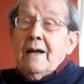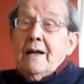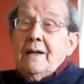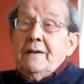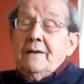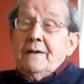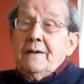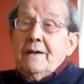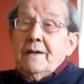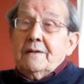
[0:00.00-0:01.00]
And
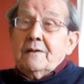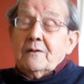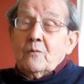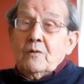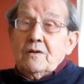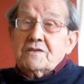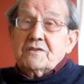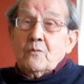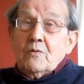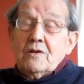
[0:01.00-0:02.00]
it got
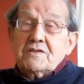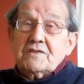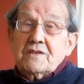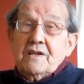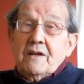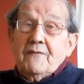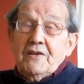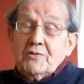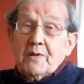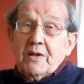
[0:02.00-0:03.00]
worse and worse, and
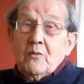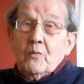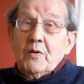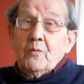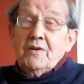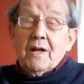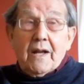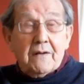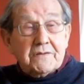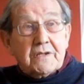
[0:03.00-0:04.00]
eventually we weren't
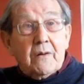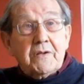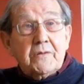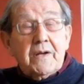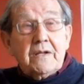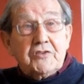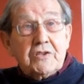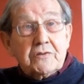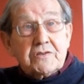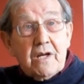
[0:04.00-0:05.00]
allowed to go into any
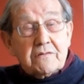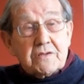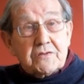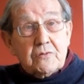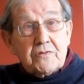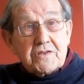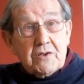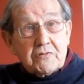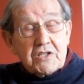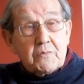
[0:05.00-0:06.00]
Jewish towns at all. The
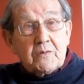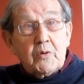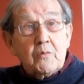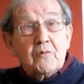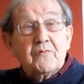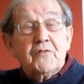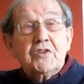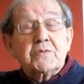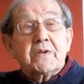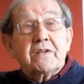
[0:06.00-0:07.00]
soldiers, we were
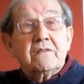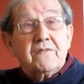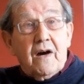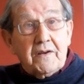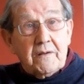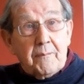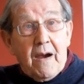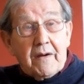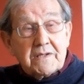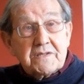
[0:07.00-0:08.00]
virtually confined to
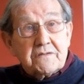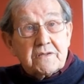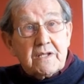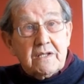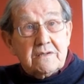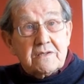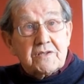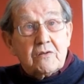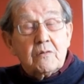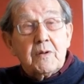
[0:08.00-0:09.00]
barracks, you see.
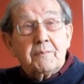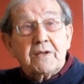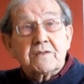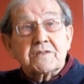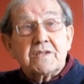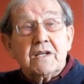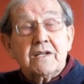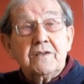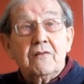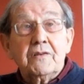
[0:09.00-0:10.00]
So because
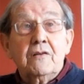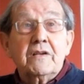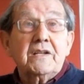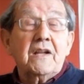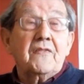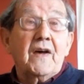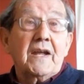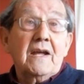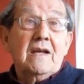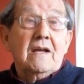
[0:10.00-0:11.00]
not only did
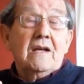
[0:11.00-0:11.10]
they